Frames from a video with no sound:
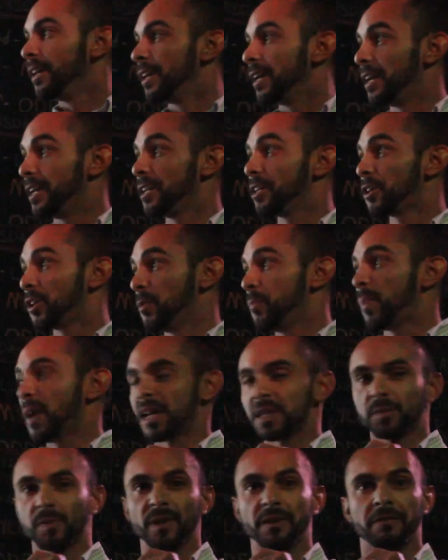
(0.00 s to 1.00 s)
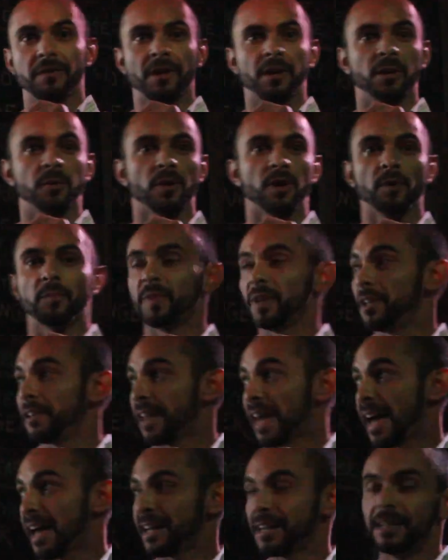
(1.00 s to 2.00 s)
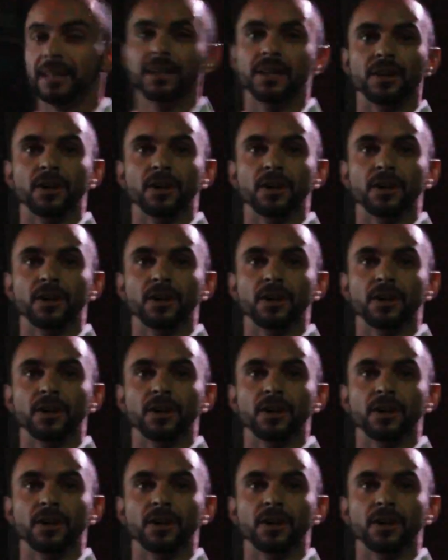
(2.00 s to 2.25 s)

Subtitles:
And it could possibly very well be that.